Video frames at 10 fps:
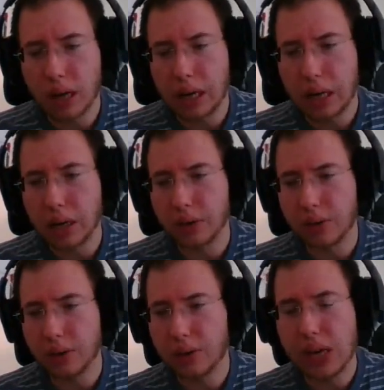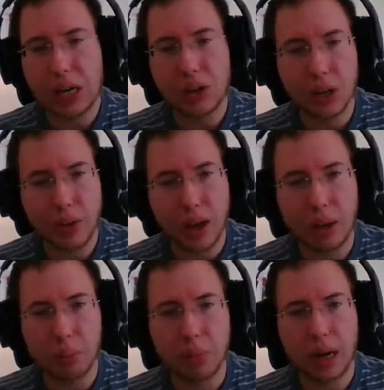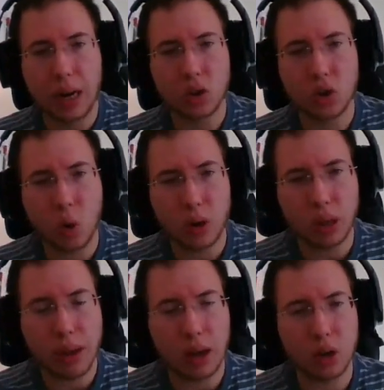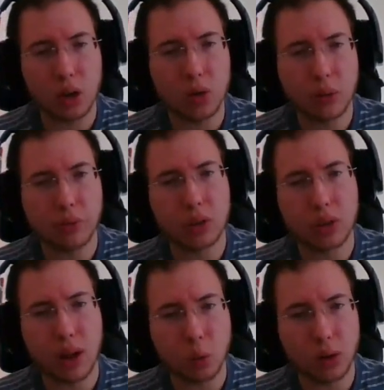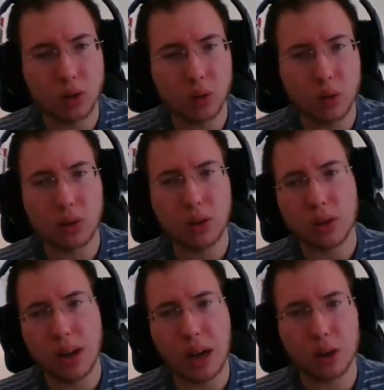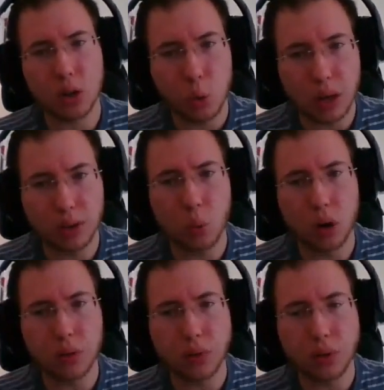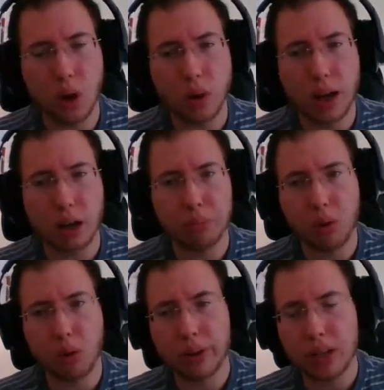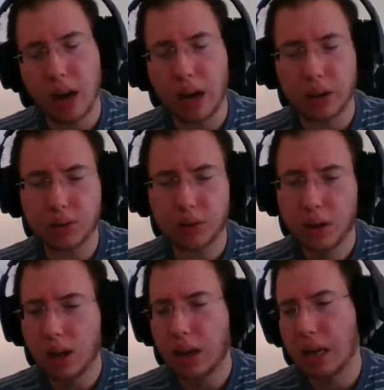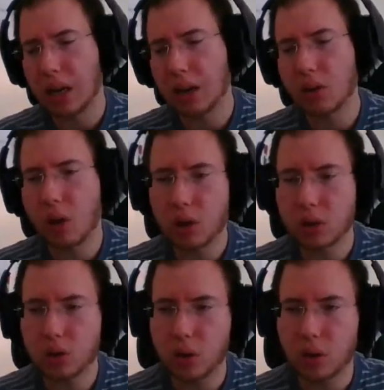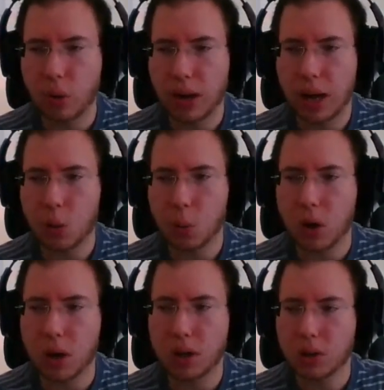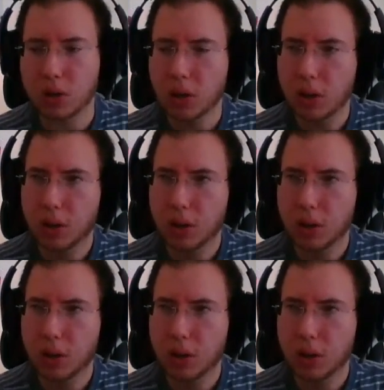and teaching them and showing them how to use different software solutions and how to tweak their workflow and how to prioritize. And also, when I was